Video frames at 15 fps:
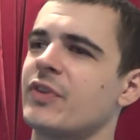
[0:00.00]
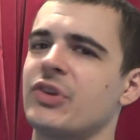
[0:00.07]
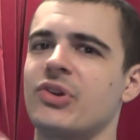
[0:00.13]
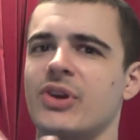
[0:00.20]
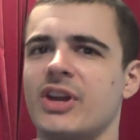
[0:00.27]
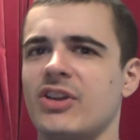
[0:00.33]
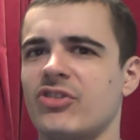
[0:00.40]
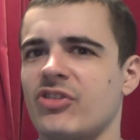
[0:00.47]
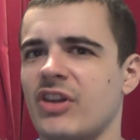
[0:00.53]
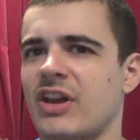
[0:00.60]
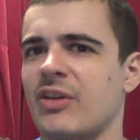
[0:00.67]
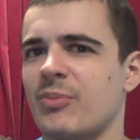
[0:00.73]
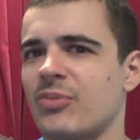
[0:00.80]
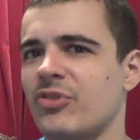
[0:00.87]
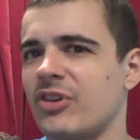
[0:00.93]
look into
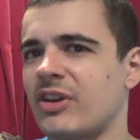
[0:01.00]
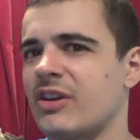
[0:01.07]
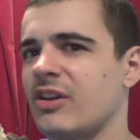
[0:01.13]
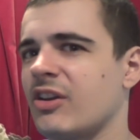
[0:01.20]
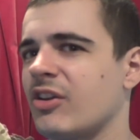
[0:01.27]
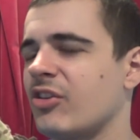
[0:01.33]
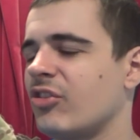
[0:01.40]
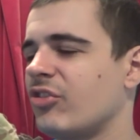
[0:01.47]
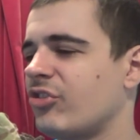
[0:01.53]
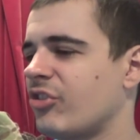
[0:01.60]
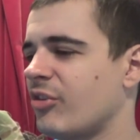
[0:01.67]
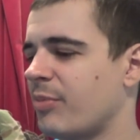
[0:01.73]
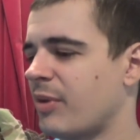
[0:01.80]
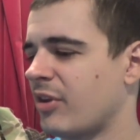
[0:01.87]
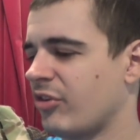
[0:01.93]
that particular
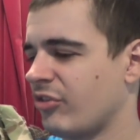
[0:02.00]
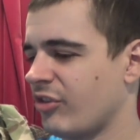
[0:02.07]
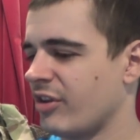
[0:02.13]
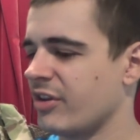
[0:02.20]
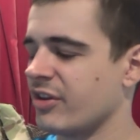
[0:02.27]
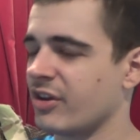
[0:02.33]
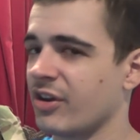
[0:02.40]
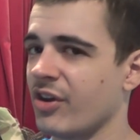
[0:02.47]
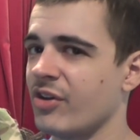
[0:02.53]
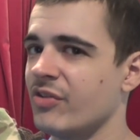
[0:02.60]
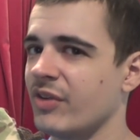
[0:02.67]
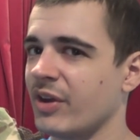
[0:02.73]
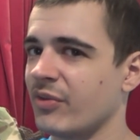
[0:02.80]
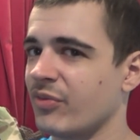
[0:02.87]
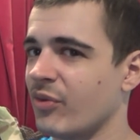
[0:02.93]
surplus like the
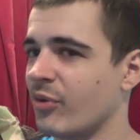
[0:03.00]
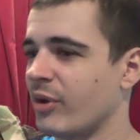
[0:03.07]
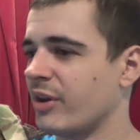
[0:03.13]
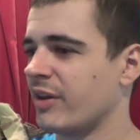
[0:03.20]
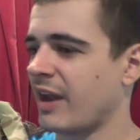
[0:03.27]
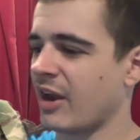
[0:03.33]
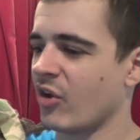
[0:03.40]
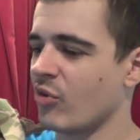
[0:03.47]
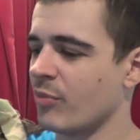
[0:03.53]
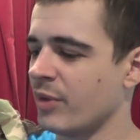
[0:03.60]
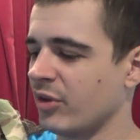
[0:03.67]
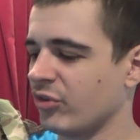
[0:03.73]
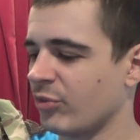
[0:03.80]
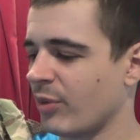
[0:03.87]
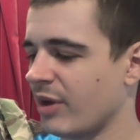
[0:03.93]
clothing for it, the
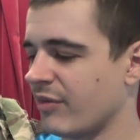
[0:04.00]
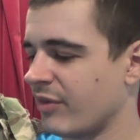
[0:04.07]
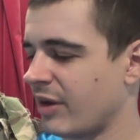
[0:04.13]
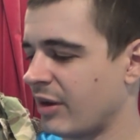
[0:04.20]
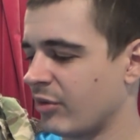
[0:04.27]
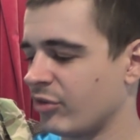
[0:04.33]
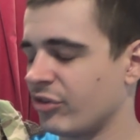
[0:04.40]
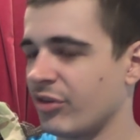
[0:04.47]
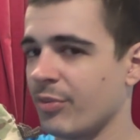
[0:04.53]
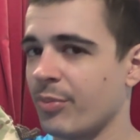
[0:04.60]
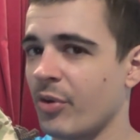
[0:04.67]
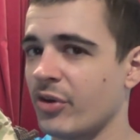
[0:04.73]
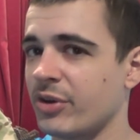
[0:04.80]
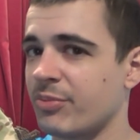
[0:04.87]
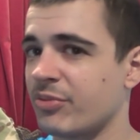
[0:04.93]
helmets, whatever else, the
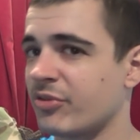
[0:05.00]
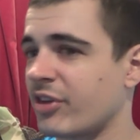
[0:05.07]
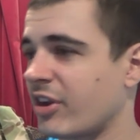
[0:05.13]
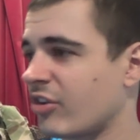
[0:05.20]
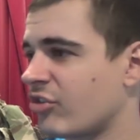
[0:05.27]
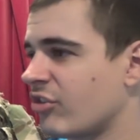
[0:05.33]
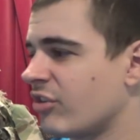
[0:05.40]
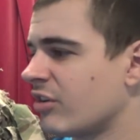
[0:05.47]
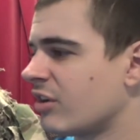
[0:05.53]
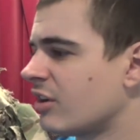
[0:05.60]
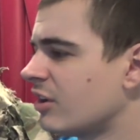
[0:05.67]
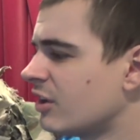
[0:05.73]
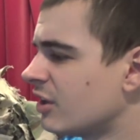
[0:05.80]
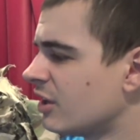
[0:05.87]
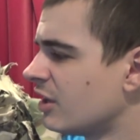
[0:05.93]
body protection
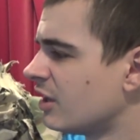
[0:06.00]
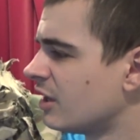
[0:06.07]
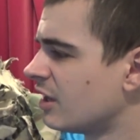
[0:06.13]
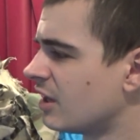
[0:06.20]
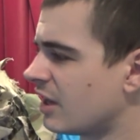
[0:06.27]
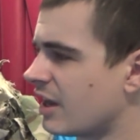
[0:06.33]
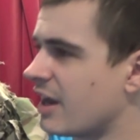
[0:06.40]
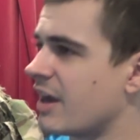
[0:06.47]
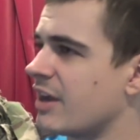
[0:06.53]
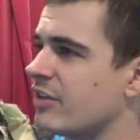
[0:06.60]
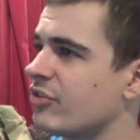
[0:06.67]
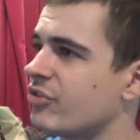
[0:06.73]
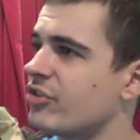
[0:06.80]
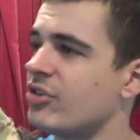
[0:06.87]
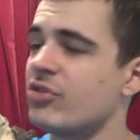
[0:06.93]

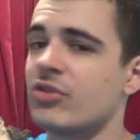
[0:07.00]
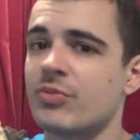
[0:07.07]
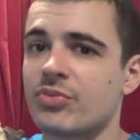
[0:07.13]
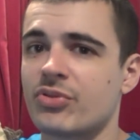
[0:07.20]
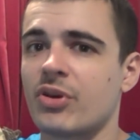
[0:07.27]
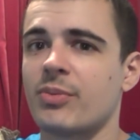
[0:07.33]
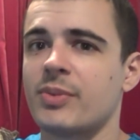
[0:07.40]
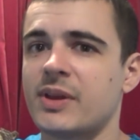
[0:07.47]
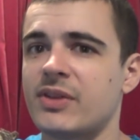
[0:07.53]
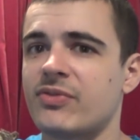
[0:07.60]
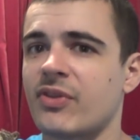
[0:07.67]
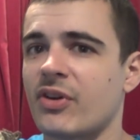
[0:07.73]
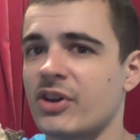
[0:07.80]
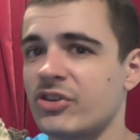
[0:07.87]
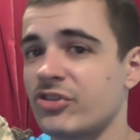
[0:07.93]
and you can probably
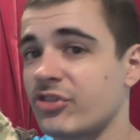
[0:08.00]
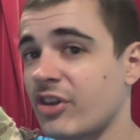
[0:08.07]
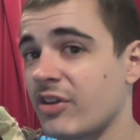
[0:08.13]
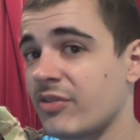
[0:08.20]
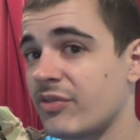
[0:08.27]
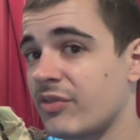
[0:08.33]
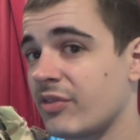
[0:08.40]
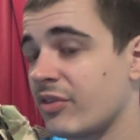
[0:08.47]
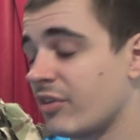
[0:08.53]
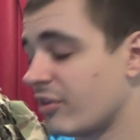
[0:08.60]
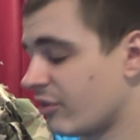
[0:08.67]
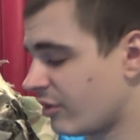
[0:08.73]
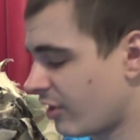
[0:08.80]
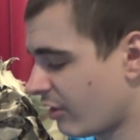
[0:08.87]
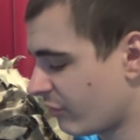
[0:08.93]
find stuff
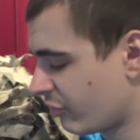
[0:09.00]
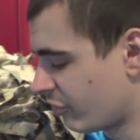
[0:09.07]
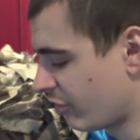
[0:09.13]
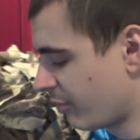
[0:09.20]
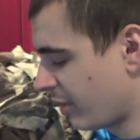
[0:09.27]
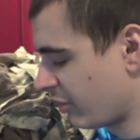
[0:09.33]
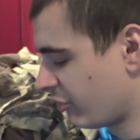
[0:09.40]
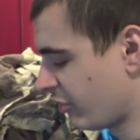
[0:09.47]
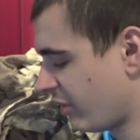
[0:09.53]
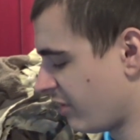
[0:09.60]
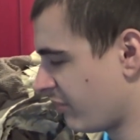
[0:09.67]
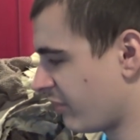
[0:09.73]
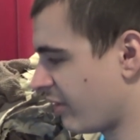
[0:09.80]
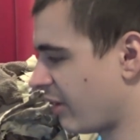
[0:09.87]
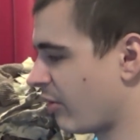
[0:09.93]
that covers it. But as I said,
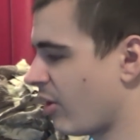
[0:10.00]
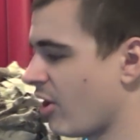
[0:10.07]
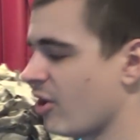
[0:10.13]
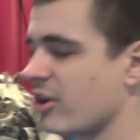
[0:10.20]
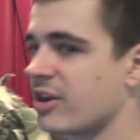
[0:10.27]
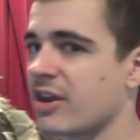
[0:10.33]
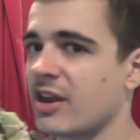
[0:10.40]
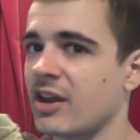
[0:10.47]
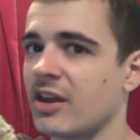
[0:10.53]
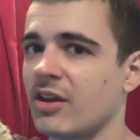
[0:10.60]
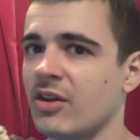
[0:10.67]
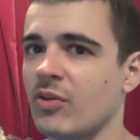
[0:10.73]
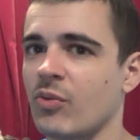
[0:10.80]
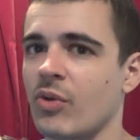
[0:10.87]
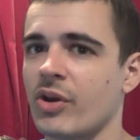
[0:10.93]
if you're out hiking,
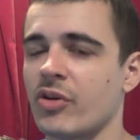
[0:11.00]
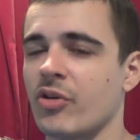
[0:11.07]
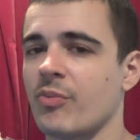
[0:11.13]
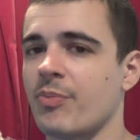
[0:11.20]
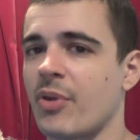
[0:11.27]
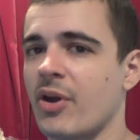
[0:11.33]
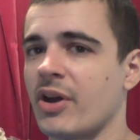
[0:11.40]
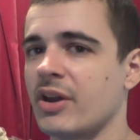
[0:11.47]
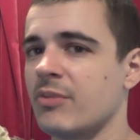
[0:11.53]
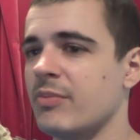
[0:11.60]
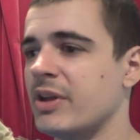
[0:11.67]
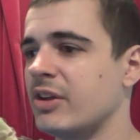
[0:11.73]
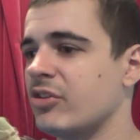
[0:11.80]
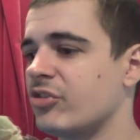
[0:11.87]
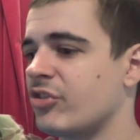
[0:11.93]
why not buy a
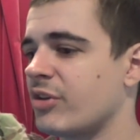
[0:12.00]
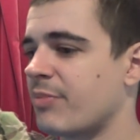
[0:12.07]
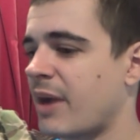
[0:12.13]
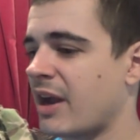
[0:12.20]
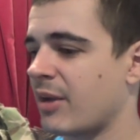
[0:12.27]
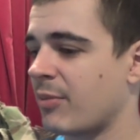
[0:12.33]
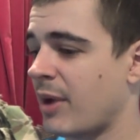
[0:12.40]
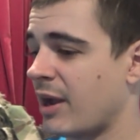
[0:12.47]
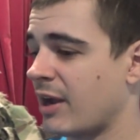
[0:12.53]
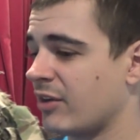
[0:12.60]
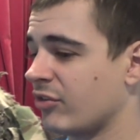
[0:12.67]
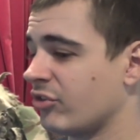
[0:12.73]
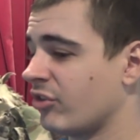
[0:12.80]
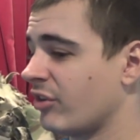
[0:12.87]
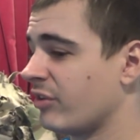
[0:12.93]
military backpack
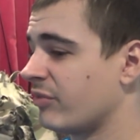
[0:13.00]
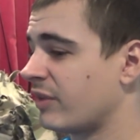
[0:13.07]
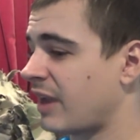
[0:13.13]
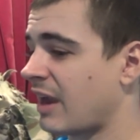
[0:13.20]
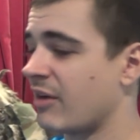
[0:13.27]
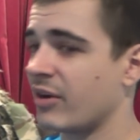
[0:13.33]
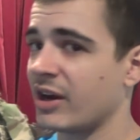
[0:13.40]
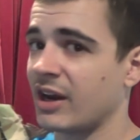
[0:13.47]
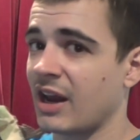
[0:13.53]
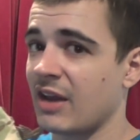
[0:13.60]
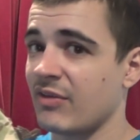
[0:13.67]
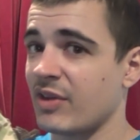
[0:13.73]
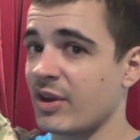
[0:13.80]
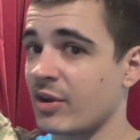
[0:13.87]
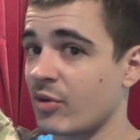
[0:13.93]
designed for carrying
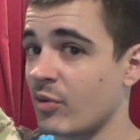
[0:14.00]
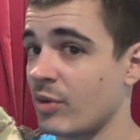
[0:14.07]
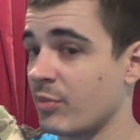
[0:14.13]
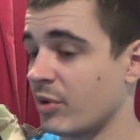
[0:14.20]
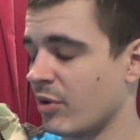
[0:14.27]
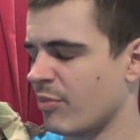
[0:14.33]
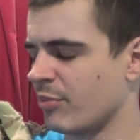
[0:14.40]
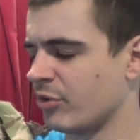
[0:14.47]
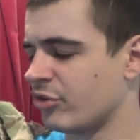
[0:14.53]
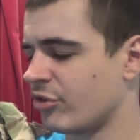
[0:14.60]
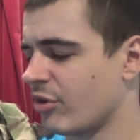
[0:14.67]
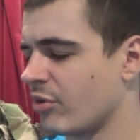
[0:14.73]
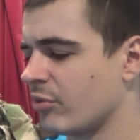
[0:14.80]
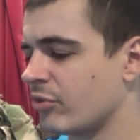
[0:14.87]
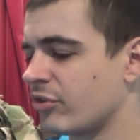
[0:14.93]
heavy equipment on
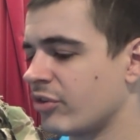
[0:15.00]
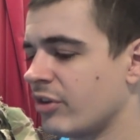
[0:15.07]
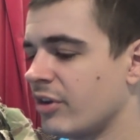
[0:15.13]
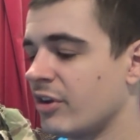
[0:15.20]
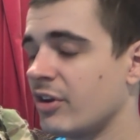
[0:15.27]
patrols?